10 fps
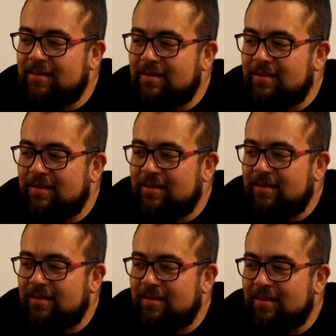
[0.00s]

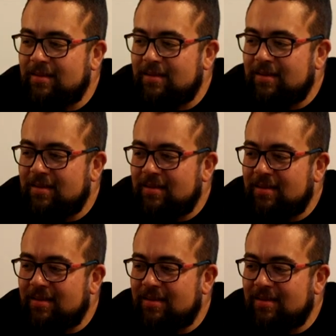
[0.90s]

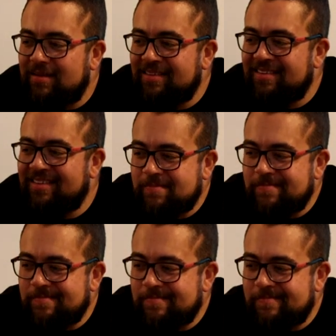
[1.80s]

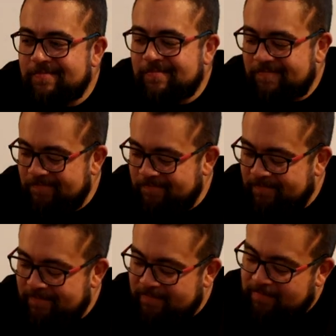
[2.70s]

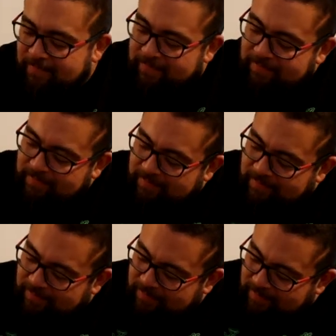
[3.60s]

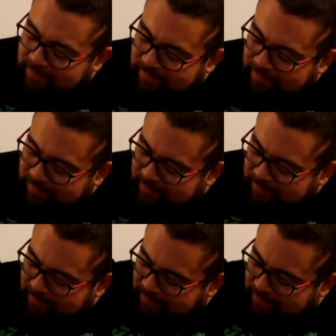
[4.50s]

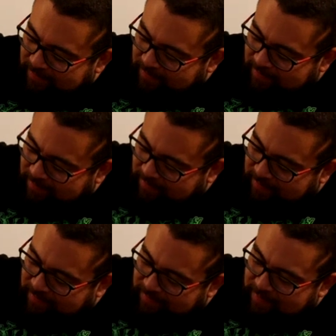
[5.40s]

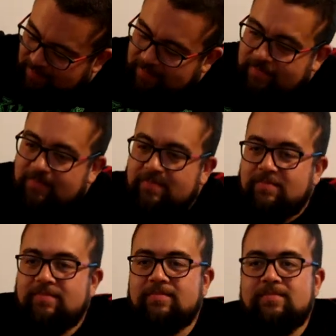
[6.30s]

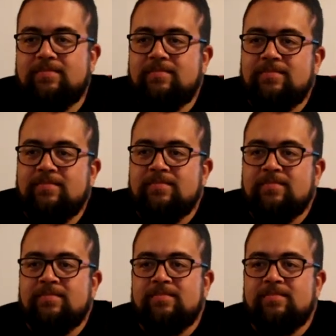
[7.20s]
No words are spoken by the person on screen.